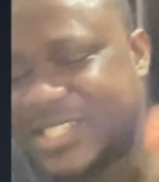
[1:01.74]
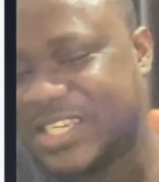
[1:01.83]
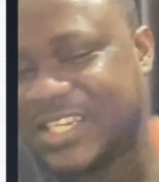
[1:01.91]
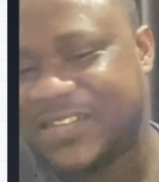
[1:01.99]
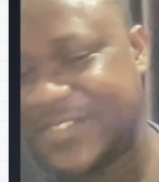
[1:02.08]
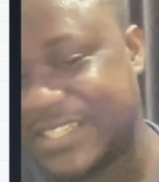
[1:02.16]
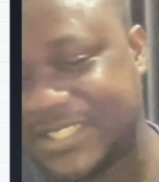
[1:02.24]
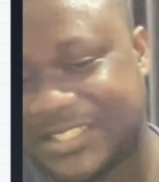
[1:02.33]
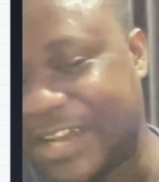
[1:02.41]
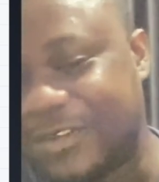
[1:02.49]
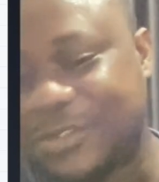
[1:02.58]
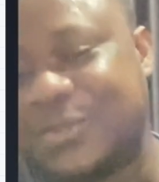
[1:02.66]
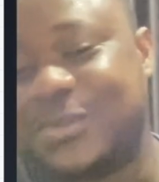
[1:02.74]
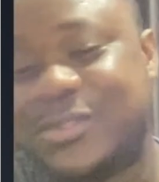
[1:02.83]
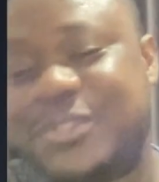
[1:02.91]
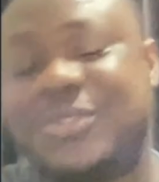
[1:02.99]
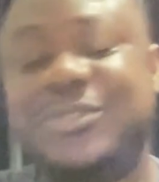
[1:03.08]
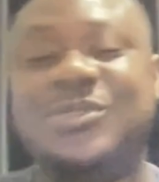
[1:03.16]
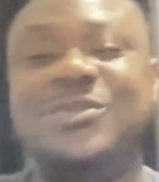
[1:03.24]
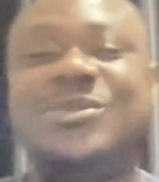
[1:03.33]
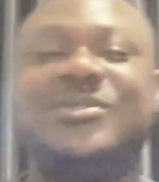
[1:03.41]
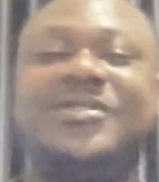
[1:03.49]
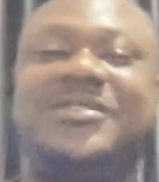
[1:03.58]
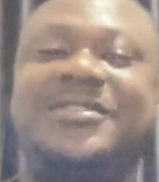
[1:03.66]
If this sounds good to you,
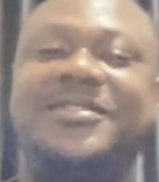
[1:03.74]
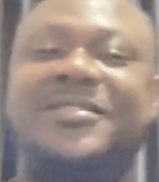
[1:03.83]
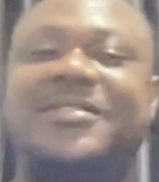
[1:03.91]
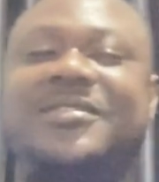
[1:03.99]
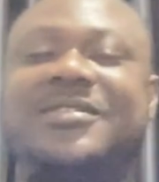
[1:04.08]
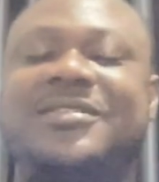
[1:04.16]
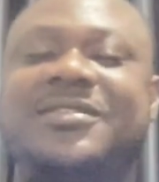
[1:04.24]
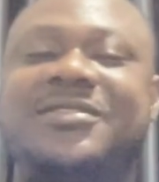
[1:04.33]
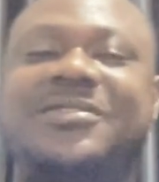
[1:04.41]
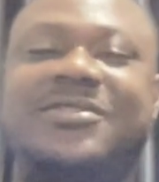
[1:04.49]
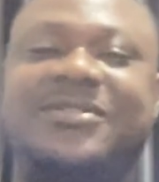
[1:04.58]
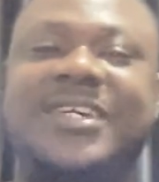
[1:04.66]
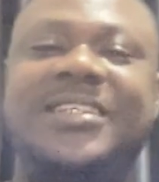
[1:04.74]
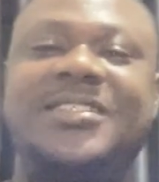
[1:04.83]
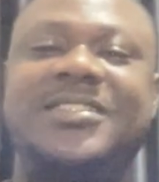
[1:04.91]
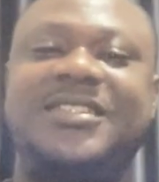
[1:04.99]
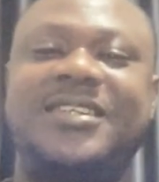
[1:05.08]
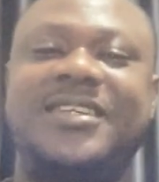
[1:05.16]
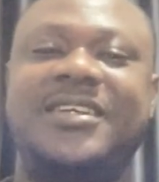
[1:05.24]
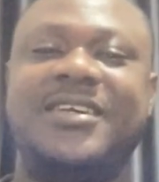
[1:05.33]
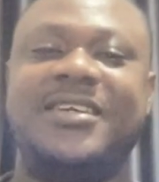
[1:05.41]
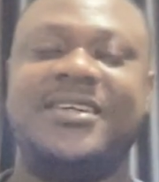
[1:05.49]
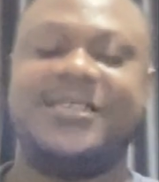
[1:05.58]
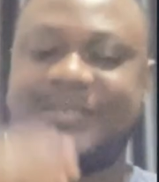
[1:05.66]
right,
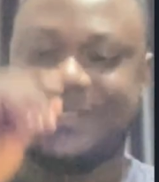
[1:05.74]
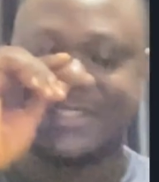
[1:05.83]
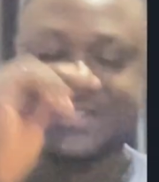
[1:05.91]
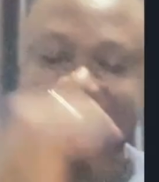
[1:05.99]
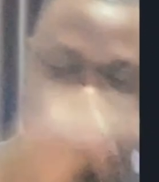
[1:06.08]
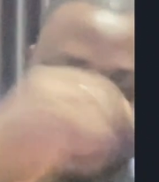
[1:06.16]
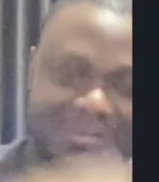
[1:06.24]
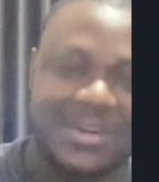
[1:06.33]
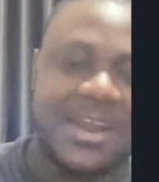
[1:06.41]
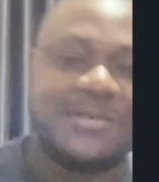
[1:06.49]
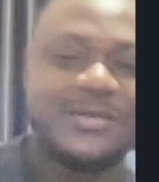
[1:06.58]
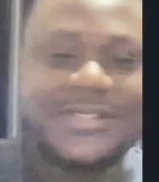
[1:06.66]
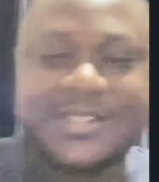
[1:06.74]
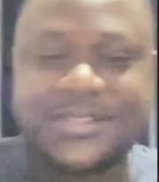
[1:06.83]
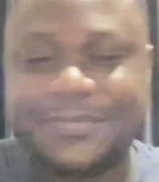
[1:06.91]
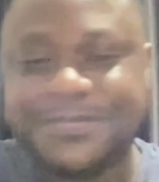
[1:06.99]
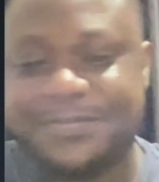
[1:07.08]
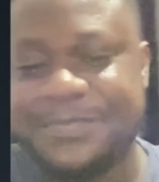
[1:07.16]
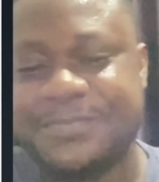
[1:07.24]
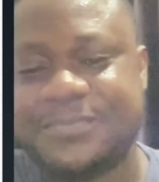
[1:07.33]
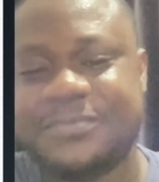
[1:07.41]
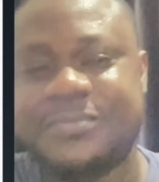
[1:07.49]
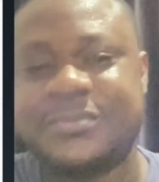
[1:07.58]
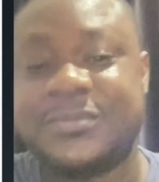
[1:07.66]
stick around
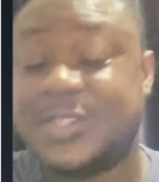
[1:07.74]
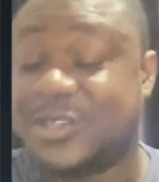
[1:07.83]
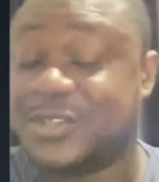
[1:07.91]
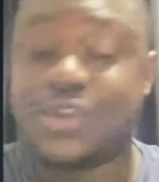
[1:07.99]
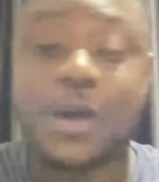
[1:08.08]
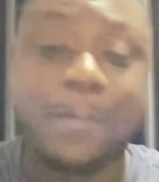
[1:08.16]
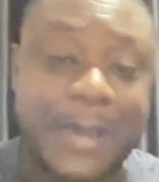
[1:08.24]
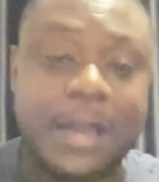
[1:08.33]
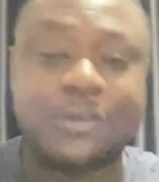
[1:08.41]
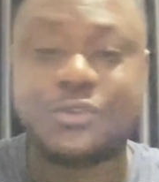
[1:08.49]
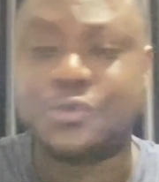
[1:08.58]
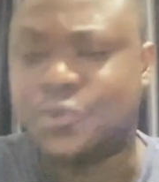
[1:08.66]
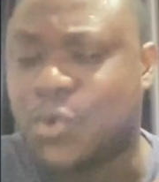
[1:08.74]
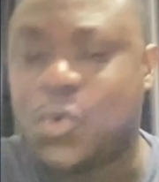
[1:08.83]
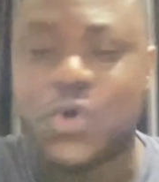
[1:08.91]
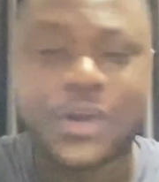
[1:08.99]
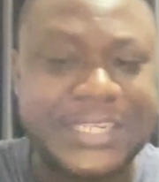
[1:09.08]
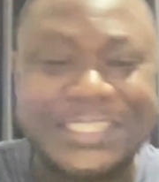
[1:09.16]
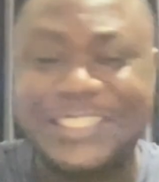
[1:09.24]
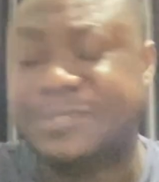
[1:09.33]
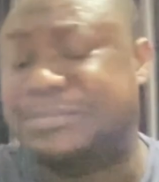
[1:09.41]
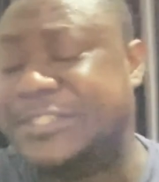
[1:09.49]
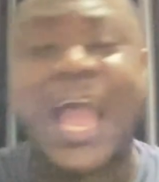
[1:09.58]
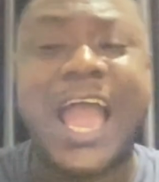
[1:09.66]
because we're about to go on a
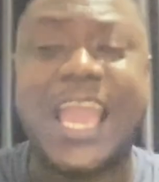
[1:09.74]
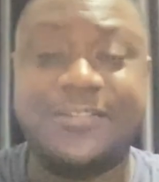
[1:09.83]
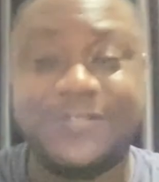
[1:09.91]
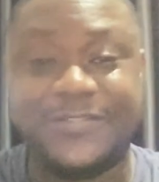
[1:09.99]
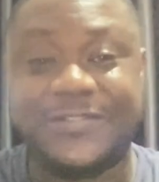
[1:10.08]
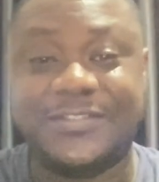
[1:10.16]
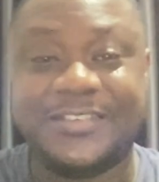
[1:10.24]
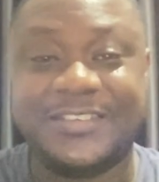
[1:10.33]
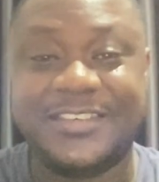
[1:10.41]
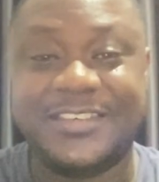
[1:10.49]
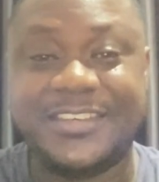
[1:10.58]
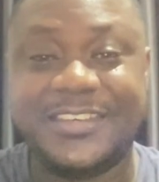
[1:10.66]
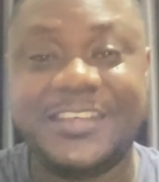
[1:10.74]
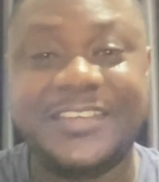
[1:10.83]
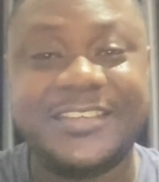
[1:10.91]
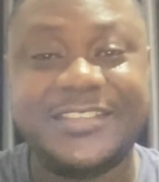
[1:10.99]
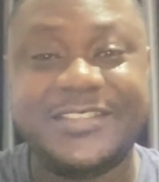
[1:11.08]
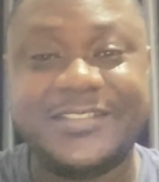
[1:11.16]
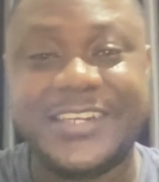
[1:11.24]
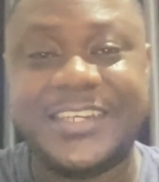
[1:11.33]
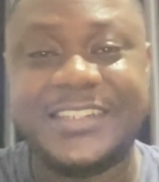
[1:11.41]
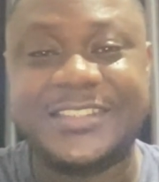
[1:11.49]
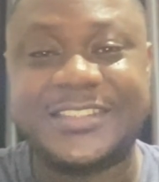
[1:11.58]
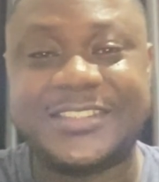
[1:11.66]
deep dive,
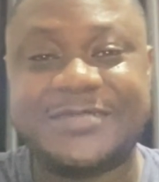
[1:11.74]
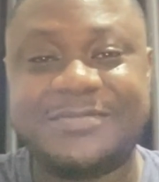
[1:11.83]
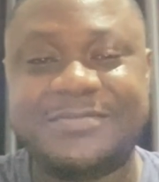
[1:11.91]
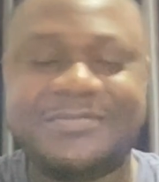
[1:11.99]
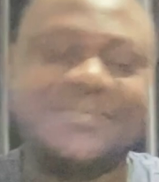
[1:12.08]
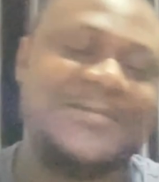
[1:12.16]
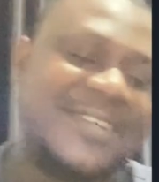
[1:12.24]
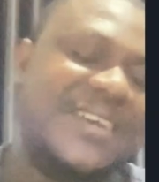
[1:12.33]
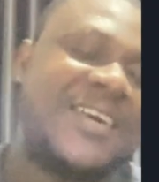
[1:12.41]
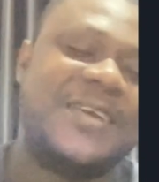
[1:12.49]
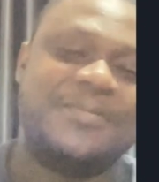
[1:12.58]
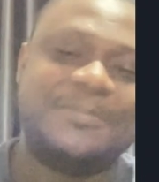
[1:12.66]
right? All right.